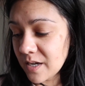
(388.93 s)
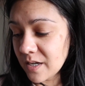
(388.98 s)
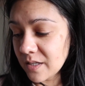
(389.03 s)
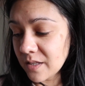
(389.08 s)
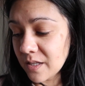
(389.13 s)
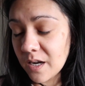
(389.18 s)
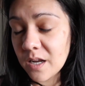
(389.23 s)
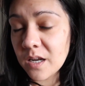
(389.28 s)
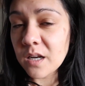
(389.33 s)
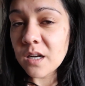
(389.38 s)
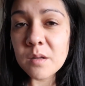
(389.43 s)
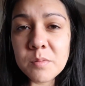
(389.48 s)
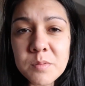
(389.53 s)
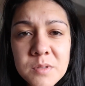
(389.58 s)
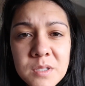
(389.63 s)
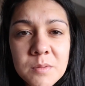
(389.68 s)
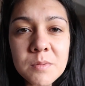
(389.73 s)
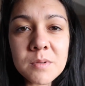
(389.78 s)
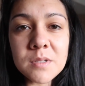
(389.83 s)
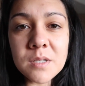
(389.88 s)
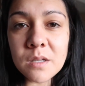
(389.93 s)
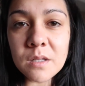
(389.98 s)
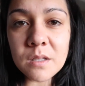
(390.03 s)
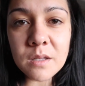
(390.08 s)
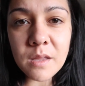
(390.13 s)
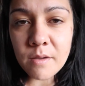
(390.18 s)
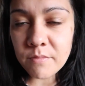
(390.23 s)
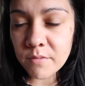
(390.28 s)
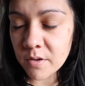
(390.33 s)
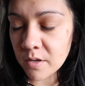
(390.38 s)
And then I ended up sleeping until
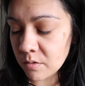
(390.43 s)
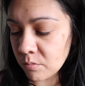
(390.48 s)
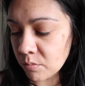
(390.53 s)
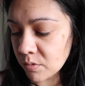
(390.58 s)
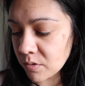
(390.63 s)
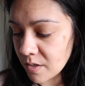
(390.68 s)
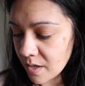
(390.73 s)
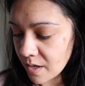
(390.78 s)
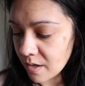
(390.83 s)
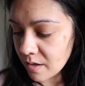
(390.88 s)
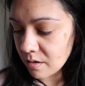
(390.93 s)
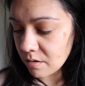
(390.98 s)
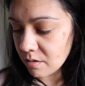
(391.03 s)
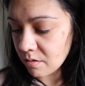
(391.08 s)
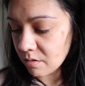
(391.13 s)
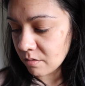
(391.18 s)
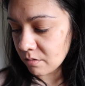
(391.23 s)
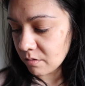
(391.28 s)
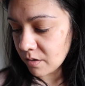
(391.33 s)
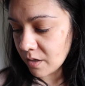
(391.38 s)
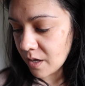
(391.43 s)
11. What the hell?